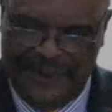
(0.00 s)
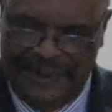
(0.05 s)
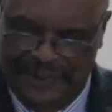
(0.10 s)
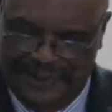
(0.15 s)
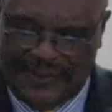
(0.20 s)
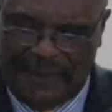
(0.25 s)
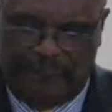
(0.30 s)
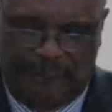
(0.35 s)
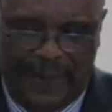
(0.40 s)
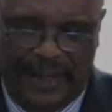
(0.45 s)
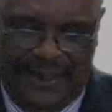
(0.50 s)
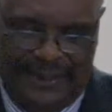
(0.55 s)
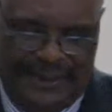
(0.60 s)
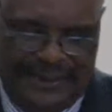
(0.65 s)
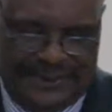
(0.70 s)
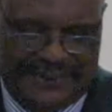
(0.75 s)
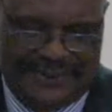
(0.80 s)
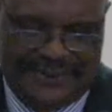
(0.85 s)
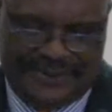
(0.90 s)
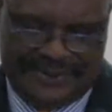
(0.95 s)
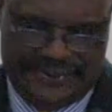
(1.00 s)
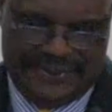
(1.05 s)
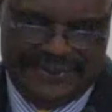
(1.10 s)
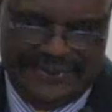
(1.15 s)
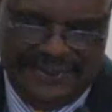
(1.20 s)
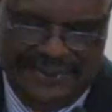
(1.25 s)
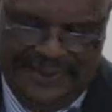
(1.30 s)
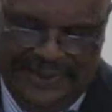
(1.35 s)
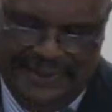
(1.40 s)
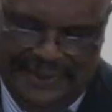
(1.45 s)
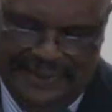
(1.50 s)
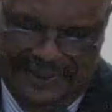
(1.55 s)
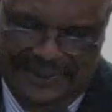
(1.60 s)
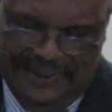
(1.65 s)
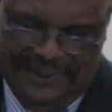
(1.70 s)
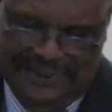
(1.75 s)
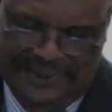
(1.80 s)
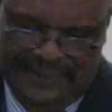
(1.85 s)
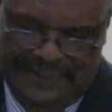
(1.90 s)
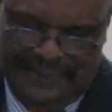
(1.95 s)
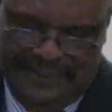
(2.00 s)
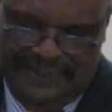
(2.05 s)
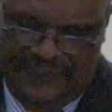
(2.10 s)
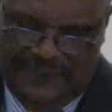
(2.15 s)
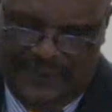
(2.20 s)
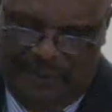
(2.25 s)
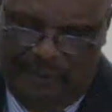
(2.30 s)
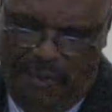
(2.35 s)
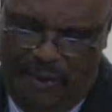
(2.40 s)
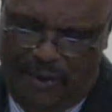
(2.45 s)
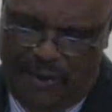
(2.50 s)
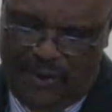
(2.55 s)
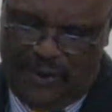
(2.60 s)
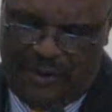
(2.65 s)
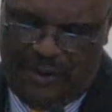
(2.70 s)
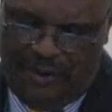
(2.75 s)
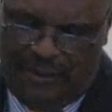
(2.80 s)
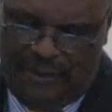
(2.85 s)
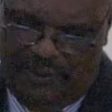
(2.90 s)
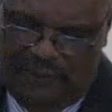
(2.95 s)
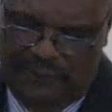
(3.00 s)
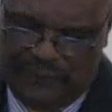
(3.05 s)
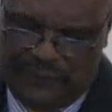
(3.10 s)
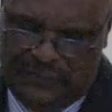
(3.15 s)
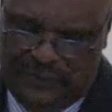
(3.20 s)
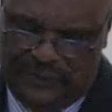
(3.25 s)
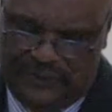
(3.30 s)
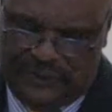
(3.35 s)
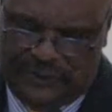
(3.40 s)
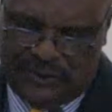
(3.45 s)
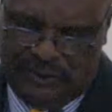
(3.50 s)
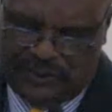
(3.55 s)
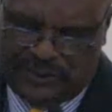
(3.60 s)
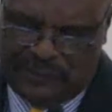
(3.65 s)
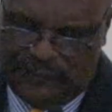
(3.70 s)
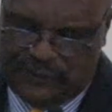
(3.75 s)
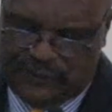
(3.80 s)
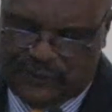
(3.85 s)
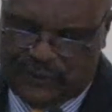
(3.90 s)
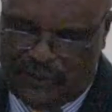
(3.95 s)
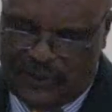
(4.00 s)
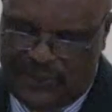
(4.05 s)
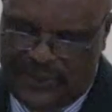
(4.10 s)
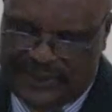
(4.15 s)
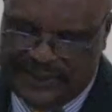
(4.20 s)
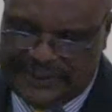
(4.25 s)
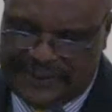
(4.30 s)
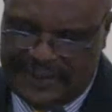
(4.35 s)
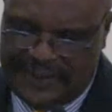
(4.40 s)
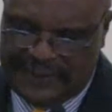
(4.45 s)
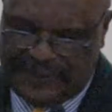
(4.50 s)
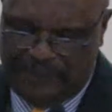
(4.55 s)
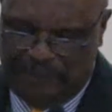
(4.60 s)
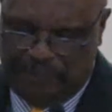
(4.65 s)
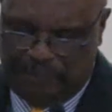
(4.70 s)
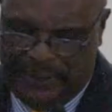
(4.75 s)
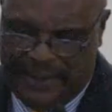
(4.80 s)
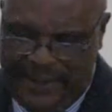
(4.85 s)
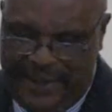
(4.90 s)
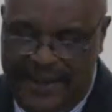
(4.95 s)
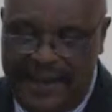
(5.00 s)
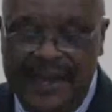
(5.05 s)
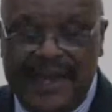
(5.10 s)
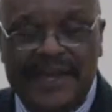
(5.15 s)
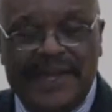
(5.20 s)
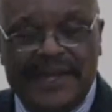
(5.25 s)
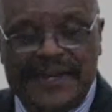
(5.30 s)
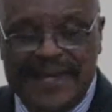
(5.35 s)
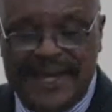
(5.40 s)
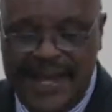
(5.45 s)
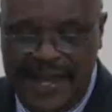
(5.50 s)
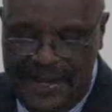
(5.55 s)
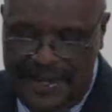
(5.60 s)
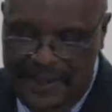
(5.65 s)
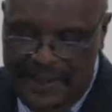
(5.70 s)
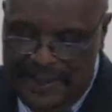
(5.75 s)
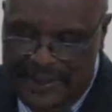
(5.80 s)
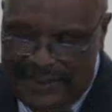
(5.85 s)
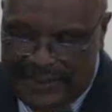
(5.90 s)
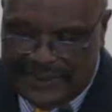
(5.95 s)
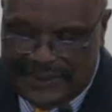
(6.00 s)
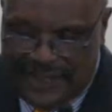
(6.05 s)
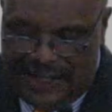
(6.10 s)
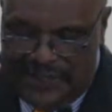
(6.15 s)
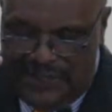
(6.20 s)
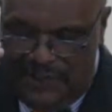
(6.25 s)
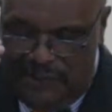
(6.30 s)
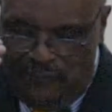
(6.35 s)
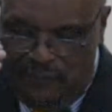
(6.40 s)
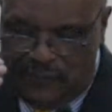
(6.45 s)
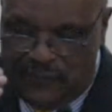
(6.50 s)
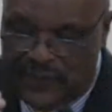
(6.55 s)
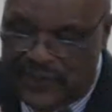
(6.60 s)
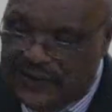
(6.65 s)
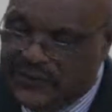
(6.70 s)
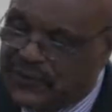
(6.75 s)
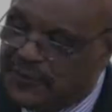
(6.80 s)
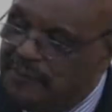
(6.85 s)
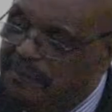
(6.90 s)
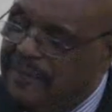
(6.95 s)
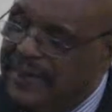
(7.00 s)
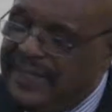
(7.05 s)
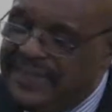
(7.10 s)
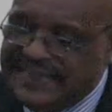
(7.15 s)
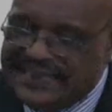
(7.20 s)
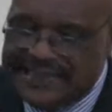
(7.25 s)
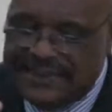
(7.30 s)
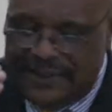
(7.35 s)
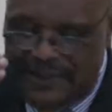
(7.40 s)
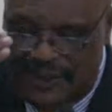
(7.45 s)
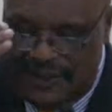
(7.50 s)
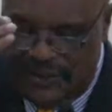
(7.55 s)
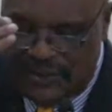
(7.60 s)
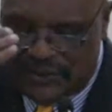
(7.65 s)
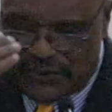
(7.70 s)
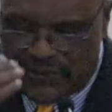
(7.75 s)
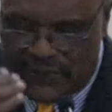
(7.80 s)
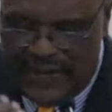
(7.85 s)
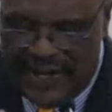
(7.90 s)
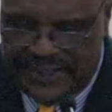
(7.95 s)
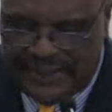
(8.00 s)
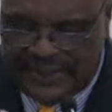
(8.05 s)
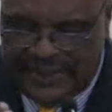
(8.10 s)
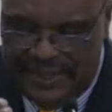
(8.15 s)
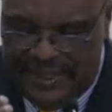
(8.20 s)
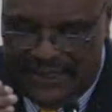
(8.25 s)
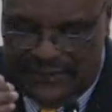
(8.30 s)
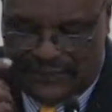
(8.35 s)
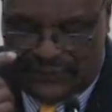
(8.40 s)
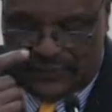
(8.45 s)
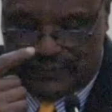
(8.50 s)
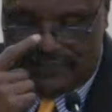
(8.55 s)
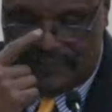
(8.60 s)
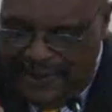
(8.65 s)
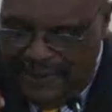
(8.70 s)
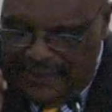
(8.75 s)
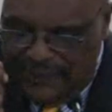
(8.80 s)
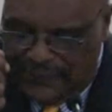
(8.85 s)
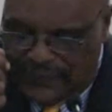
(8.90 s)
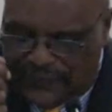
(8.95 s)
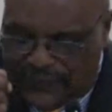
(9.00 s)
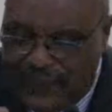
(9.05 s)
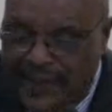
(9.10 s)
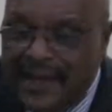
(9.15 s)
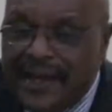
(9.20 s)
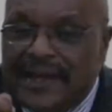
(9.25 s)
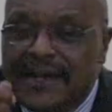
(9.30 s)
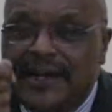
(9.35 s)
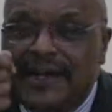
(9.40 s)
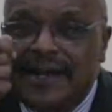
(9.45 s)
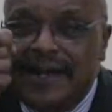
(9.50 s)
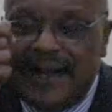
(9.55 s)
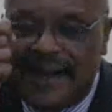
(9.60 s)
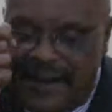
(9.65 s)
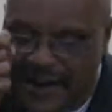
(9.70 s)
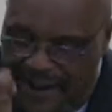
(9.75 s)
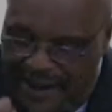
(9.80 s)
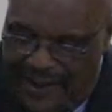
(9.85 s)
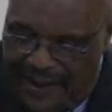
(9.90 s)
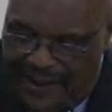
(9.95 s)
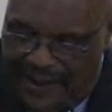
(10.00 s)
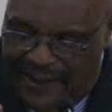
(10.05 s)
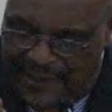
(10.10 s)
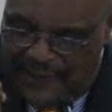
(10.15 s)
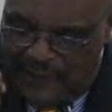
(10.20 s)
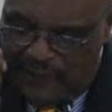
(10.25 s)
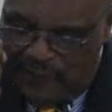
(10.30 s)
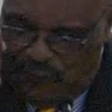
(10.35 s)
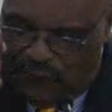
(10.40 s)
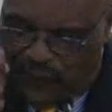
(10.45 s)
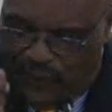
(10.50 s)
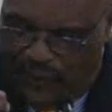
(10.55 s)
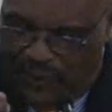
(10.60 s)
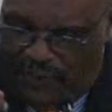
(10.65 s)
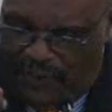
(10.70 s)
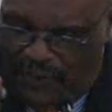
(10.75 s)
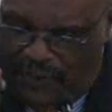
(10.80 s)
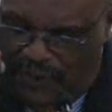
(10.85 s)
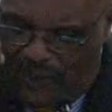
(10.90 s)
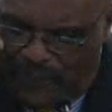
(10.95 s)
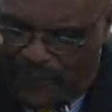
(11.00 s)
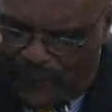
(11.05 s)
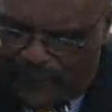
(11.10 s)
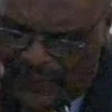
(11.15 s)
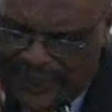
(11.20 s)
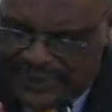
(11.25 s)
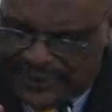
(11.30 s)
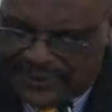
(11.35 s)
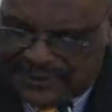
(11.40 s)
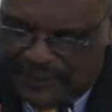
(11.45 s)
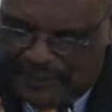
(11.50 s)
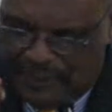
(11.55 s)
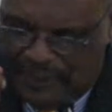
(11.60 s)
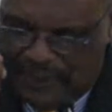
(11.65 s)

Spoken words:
in the palace. The moral of Joseph's story is that pain is an investment in greatness. Thank God for it,